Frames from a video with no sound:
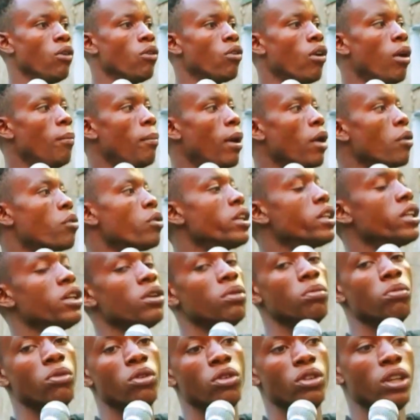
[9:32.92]
ugomba kwigira
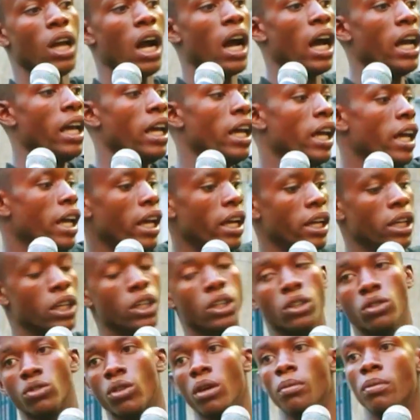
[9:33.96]
umunyahe
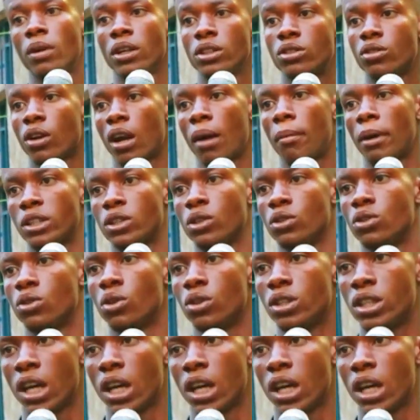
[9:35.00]
twebwe turabatoto